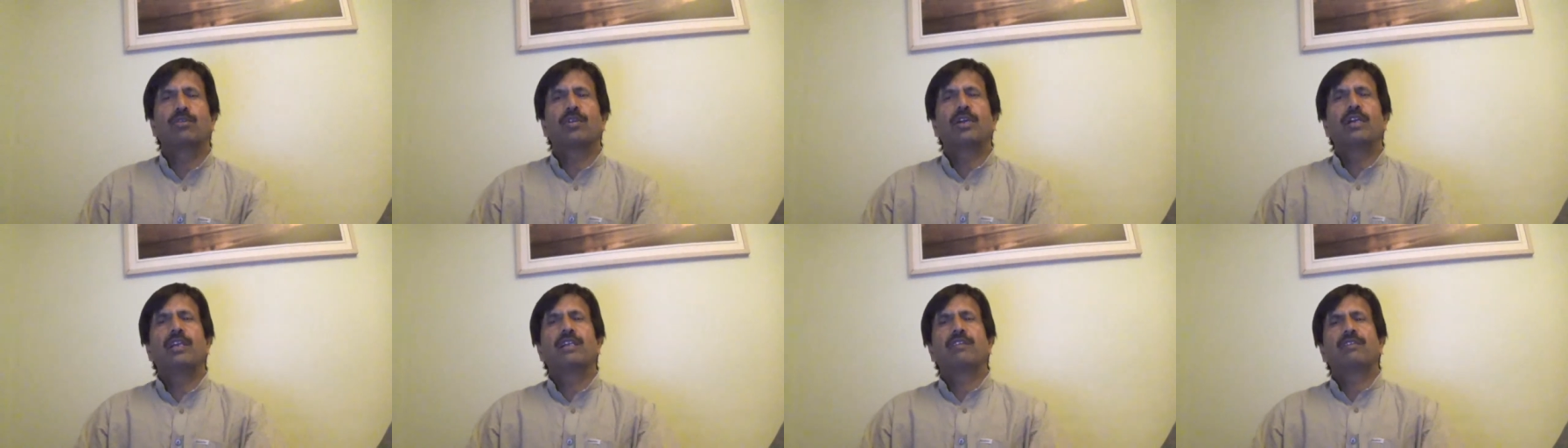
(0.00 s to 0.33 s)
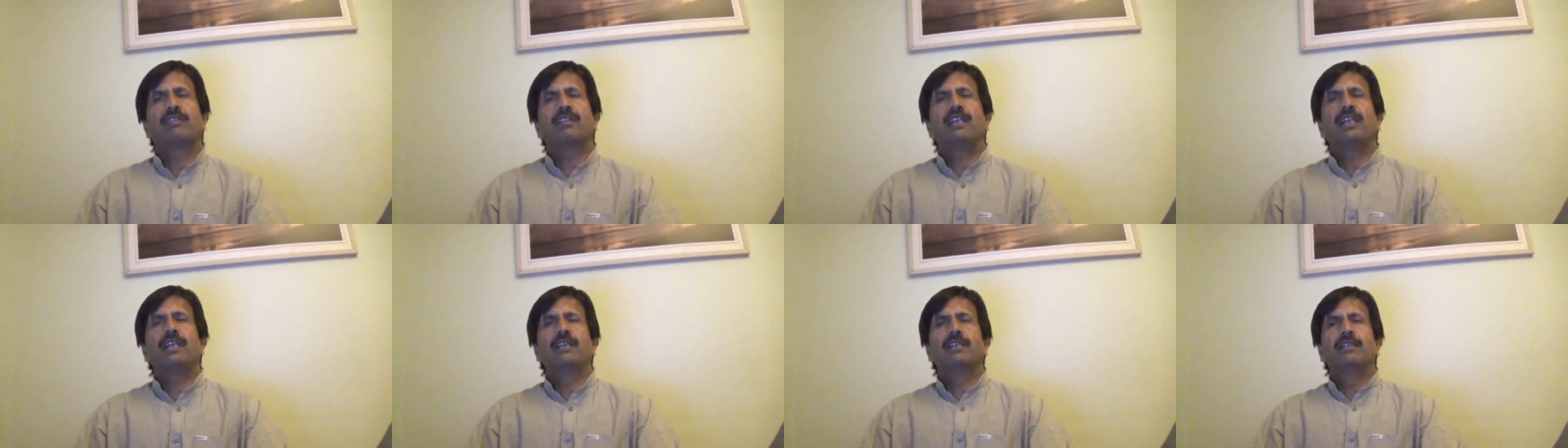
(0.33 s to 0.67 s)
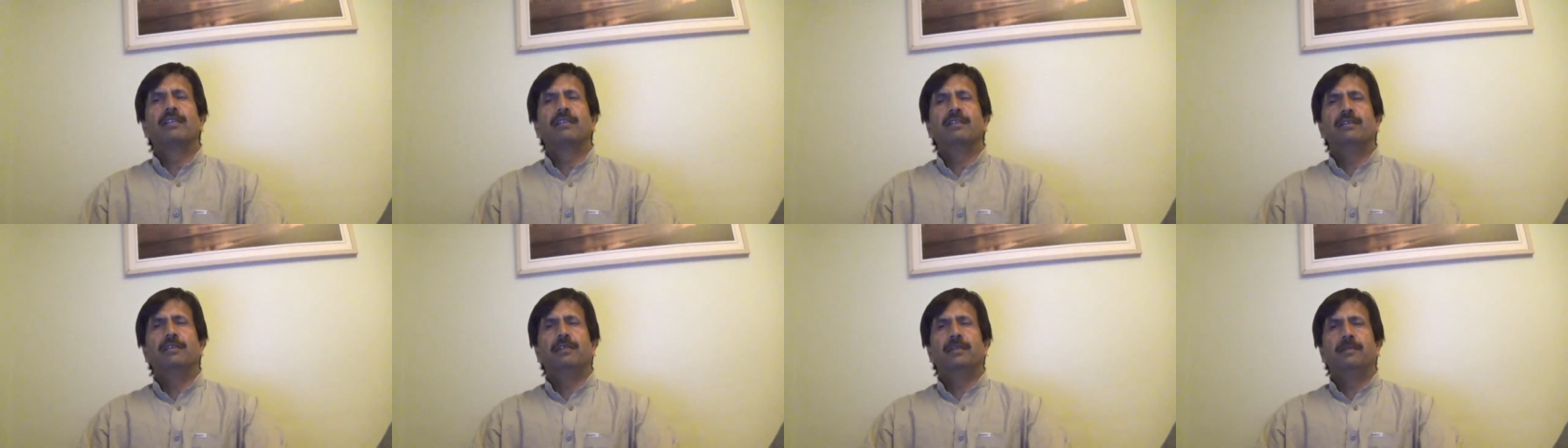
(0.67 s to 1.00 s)
bright red
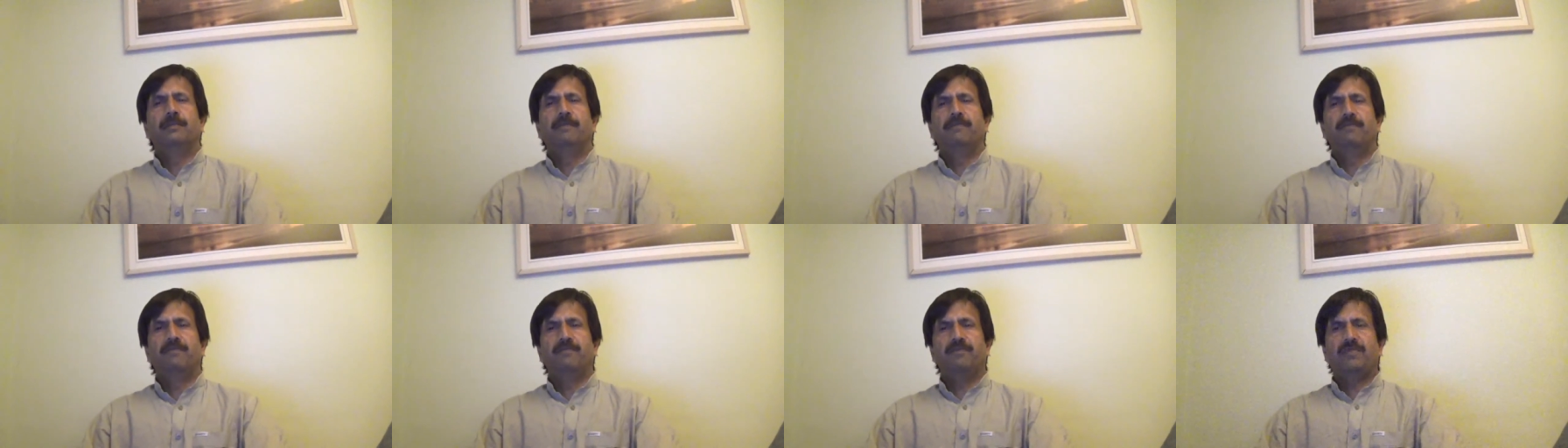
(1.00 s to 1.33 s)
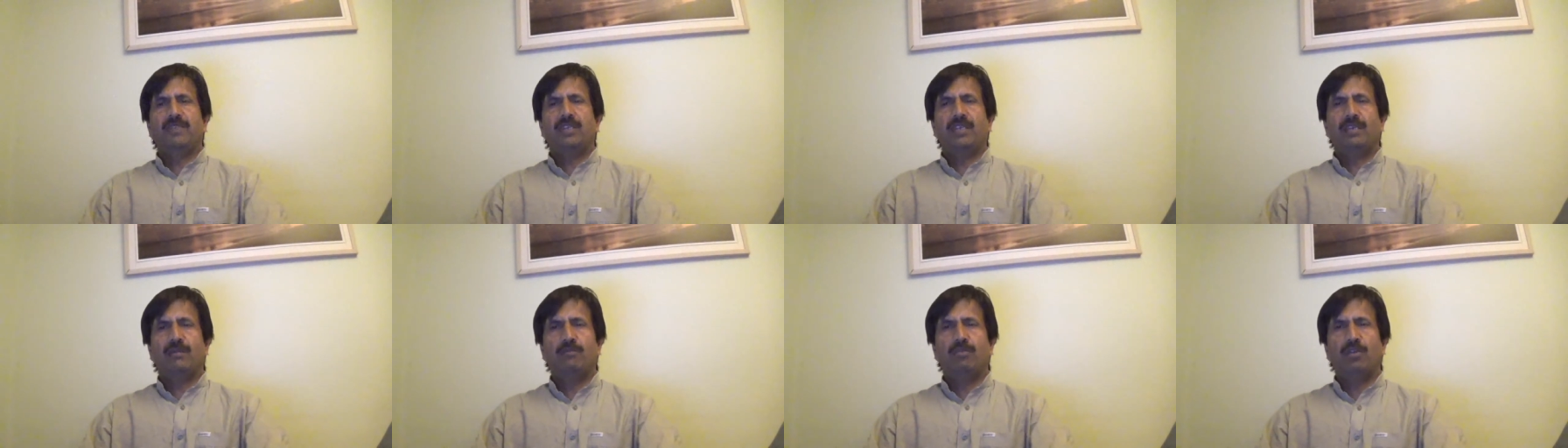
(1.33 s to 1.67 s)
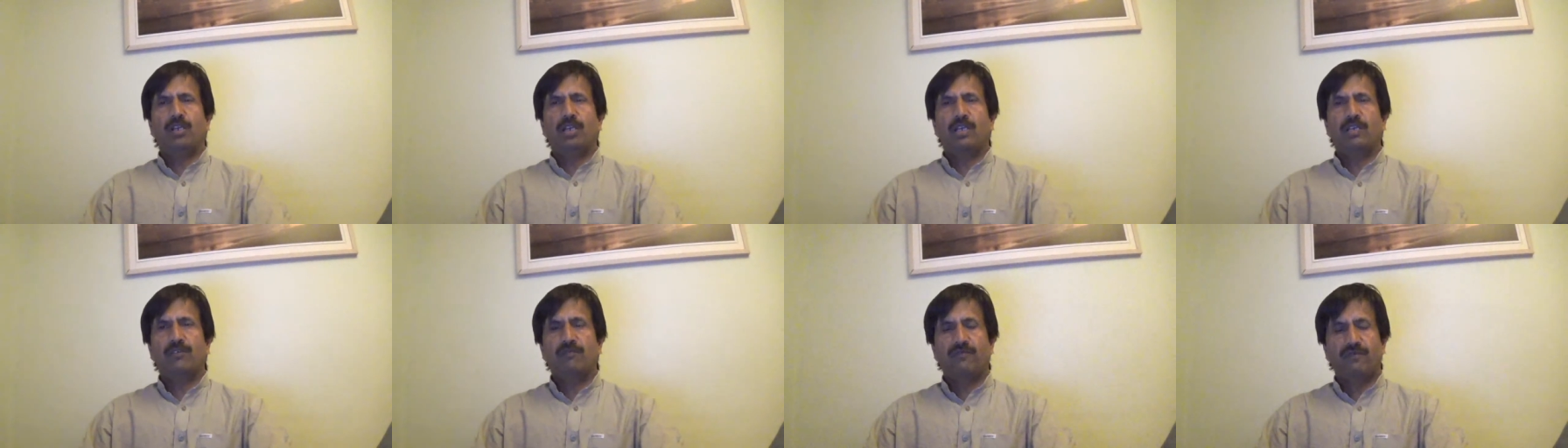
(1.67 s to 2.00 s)
uh,
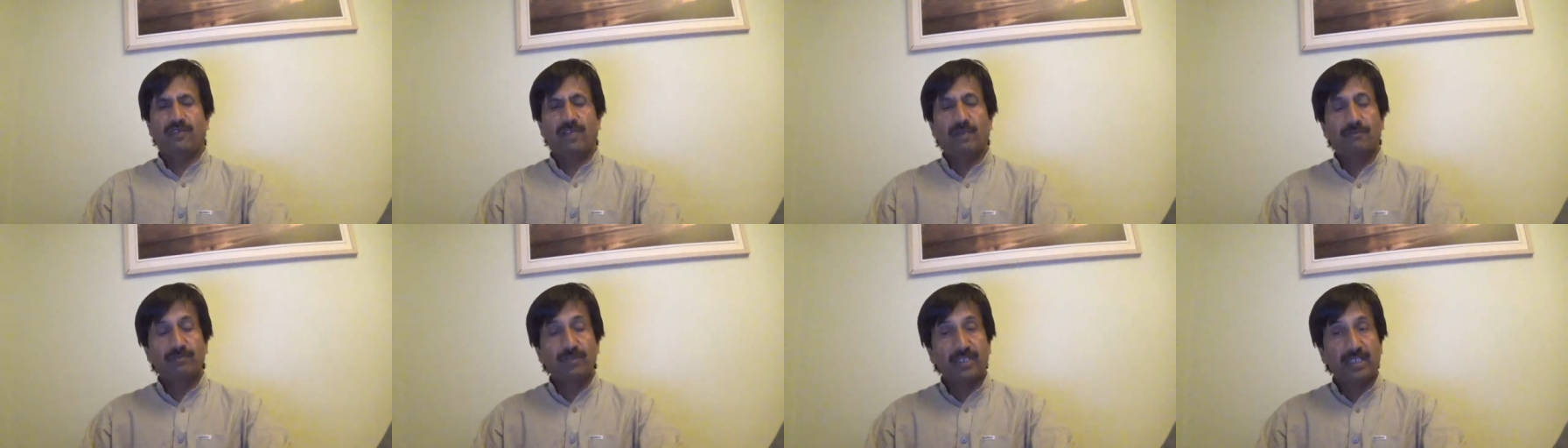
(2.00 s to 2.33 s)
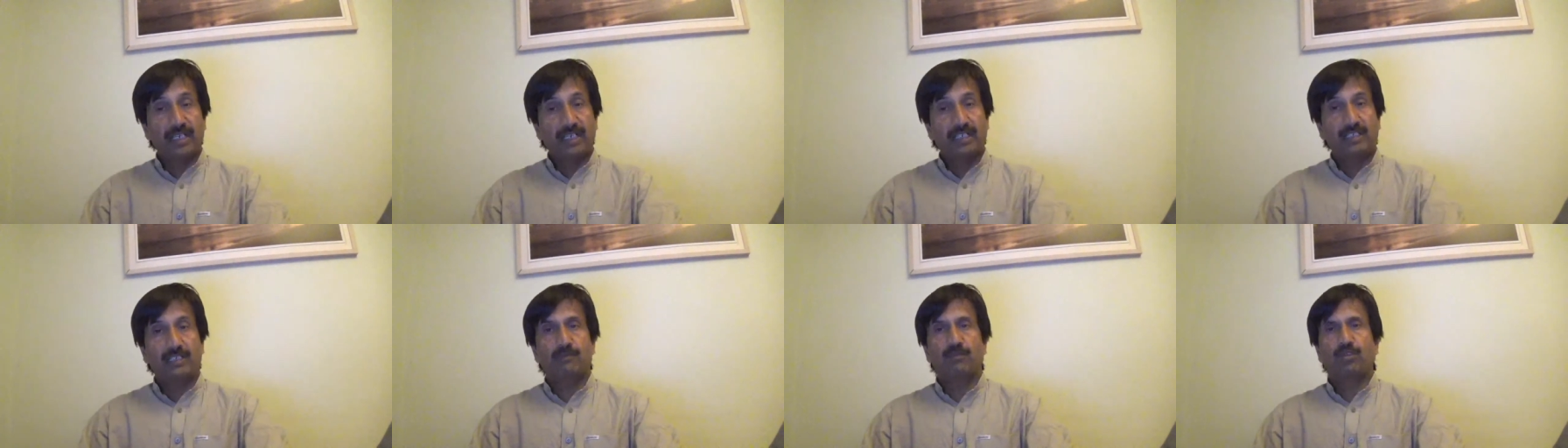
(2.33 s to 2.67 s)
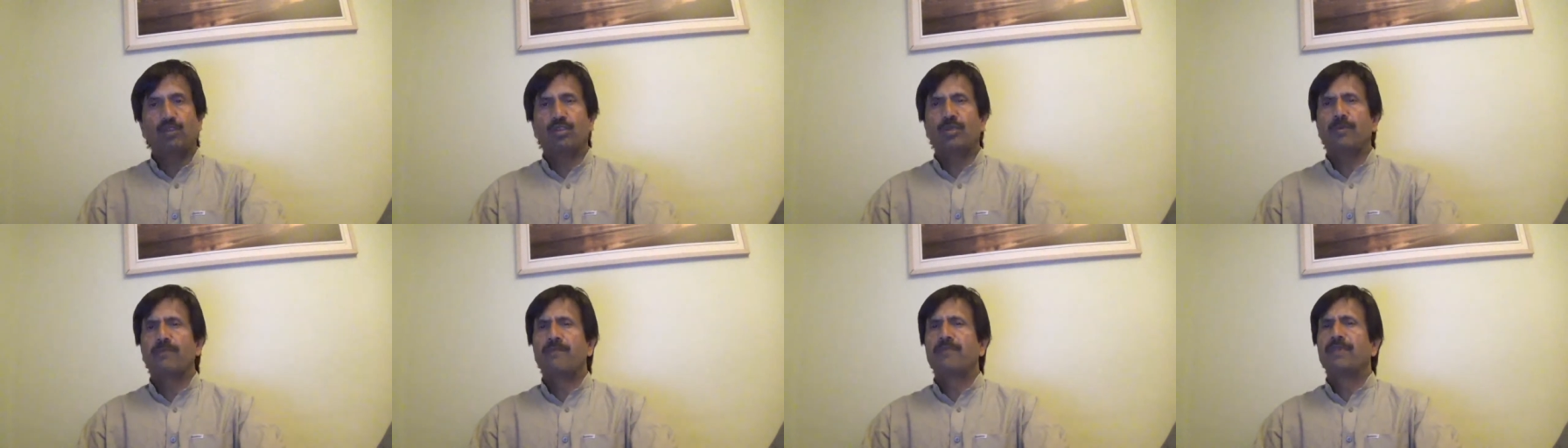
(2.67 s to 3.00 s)
blood from the rectum,
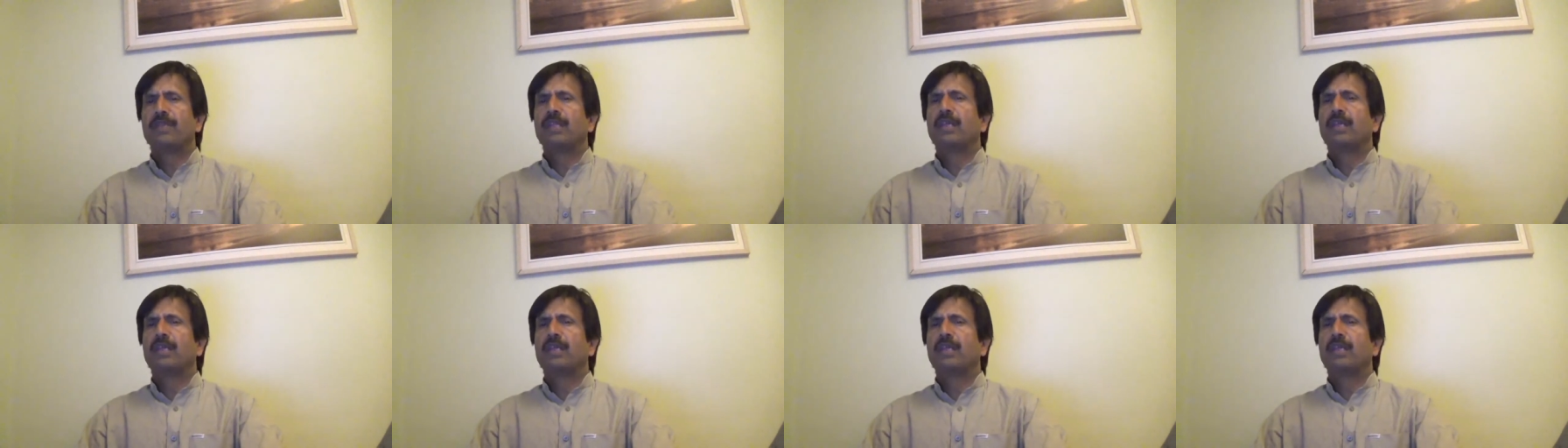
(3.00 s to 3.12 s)
you know,